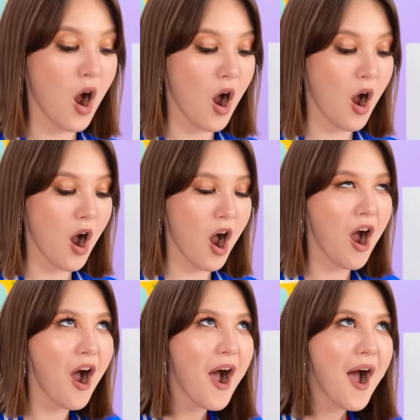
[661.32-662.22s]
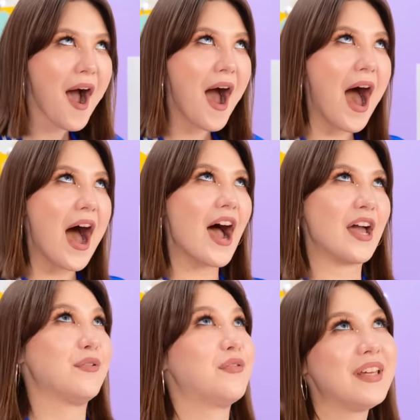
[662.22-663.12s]
Wait a minute.
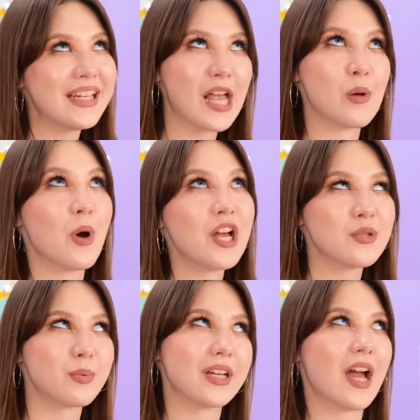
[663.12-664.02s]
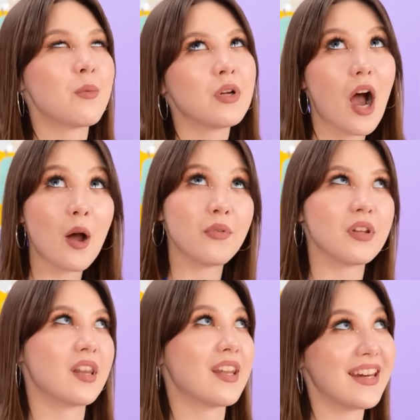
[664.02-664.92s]
Hey, I think I might be
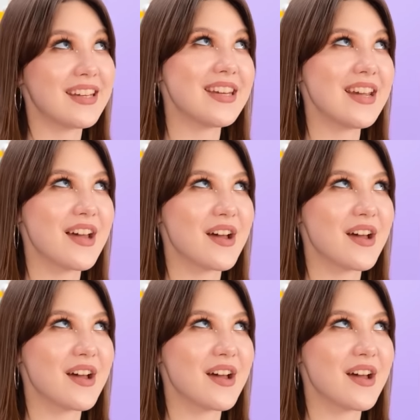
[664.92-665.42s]
coming up with an